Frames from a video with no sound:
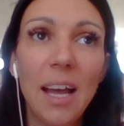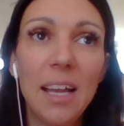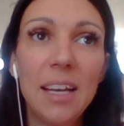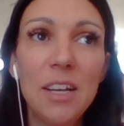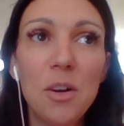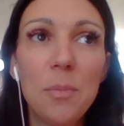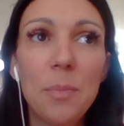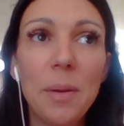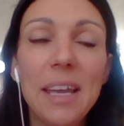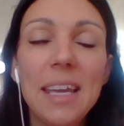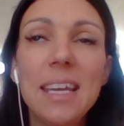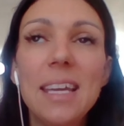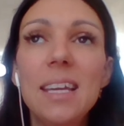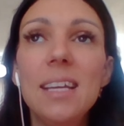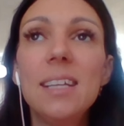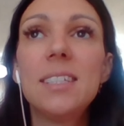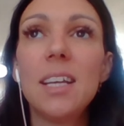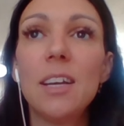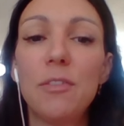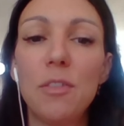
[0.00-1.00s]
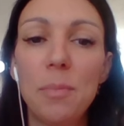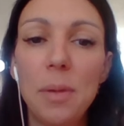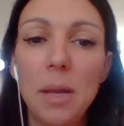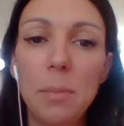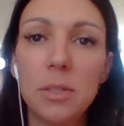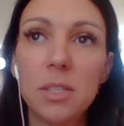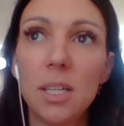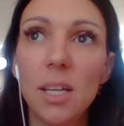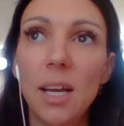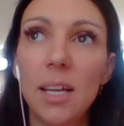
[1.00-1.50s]
a little bit easier for
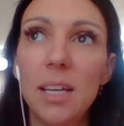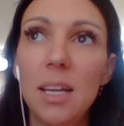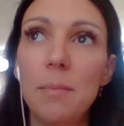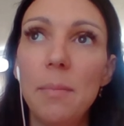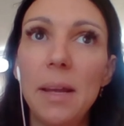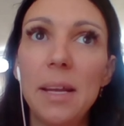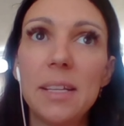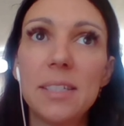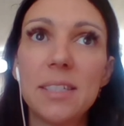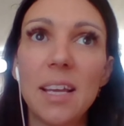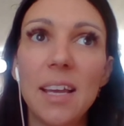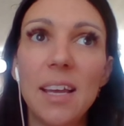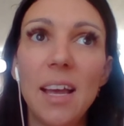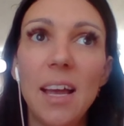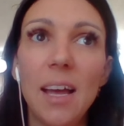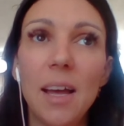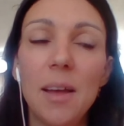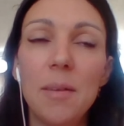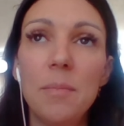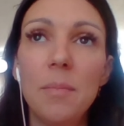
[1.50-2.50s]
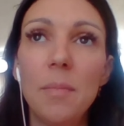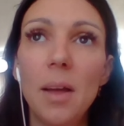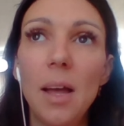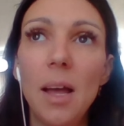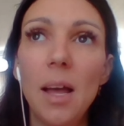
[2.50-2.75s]
people to learn it makes it um,